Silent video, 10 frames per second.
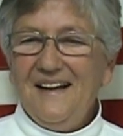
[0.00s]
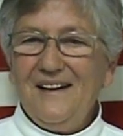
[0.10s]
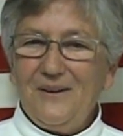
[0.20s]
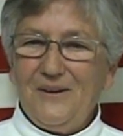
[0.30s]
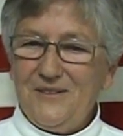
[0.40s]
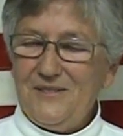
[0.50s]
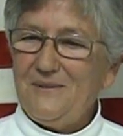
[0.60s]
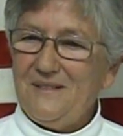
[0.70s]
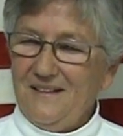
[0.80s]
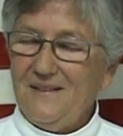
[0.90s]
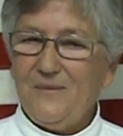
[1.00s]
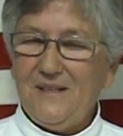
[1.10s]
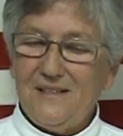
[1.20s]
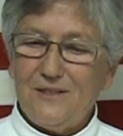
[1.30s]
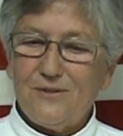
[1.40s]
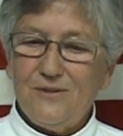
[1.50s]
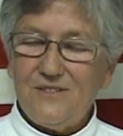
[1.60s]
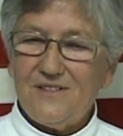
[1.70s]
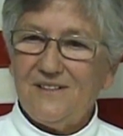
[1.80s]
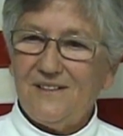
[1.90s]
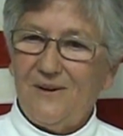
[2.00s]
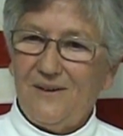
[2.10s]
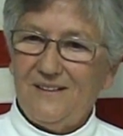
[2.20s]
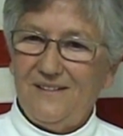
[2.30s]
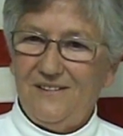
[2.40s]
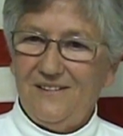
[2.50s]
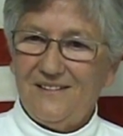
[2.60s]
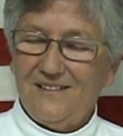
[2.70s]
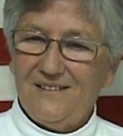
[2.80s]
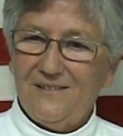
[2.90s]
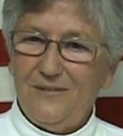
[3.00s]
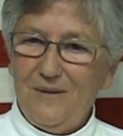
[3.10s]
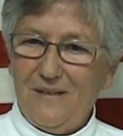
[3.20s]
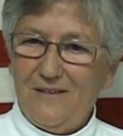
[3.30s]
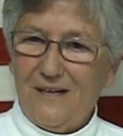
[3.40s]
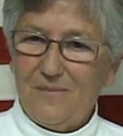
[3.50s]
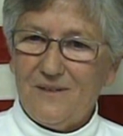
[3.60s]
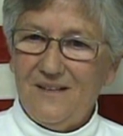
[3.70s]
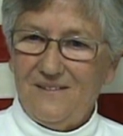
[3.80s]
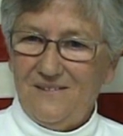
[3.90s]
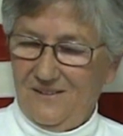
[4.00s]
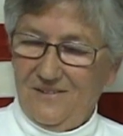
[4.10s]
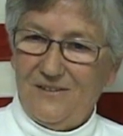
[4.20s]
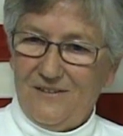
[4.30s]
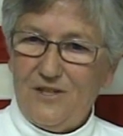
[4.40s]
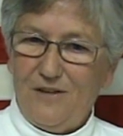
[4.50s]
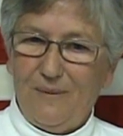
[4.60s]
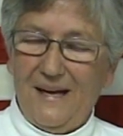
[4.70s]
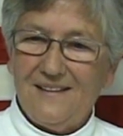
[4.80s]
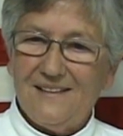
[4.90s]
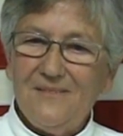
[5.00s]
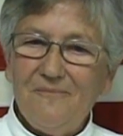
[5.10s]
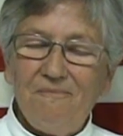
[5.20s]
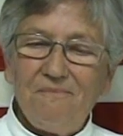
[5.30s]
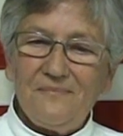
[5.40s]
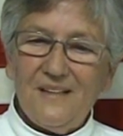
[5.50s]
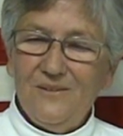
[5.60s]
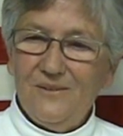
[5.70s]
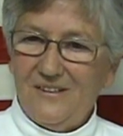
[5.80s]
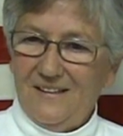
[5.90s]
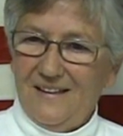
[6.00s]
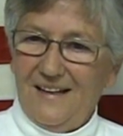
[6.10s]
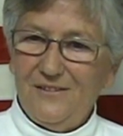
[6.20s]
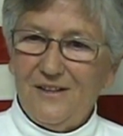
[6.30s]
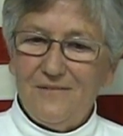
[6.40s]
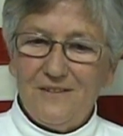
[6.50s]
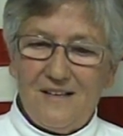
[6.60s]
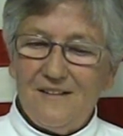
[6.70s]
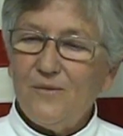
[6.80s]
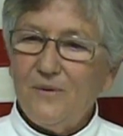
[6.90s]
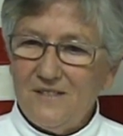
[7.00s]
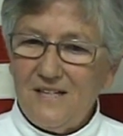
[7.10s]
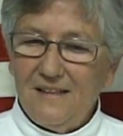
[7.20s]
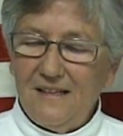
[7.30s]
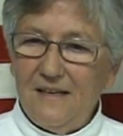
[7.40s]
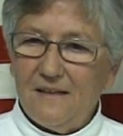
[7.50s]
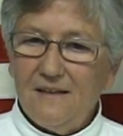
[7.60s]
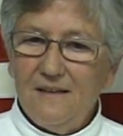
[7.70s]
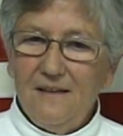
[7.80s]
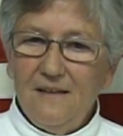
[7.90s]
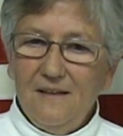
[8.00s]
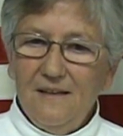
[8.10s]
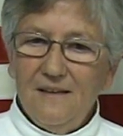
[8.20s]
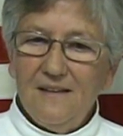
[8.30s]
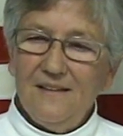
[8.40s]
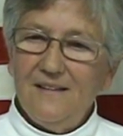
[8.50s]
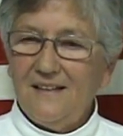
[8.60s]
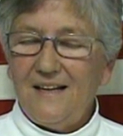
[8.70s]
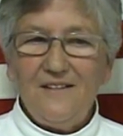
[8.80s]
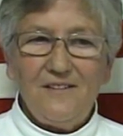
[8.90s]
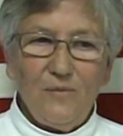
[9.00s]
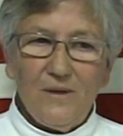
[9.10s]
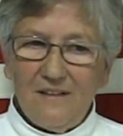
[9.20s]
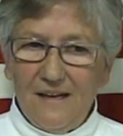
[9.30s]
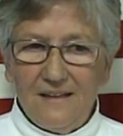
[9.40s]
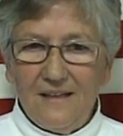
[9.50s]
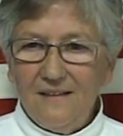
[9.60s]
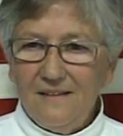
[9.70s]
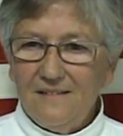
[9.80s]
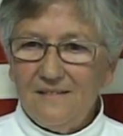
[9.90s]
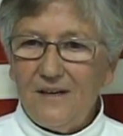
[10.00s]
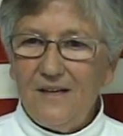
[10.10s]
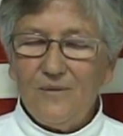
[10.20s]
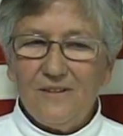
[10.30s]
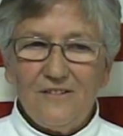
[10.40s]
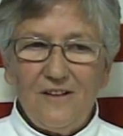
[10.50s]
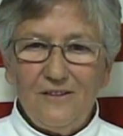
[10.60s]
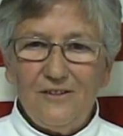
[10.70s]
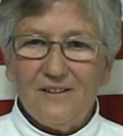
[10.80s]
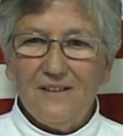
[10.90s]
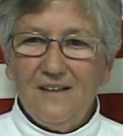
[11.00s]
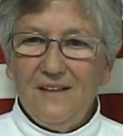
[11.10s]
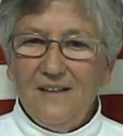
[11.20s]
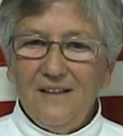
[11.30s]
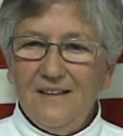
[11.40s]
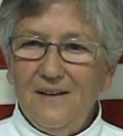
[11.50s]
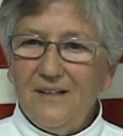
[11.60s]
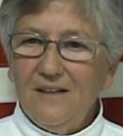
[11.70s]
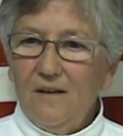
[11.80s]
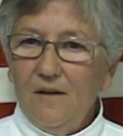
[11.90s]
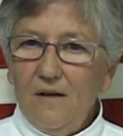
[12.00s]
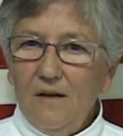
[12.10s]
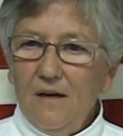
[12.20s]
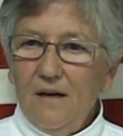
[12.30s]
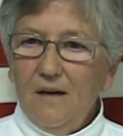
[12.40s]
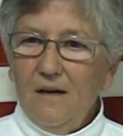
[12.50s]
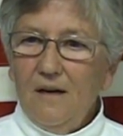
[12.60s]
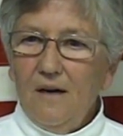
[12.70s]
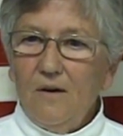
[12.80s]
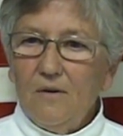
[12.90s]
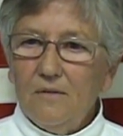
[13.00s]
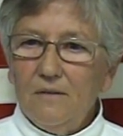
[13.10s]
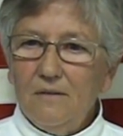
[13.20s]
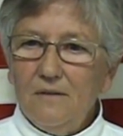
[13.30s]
and of course, when the crew called into the VP of operate uh, to the chief pilot, who was in the next office, I said, Where's Eileen? And the, the guy said, Where's Eileen? Rena wants to talk to her. And they went, Oh,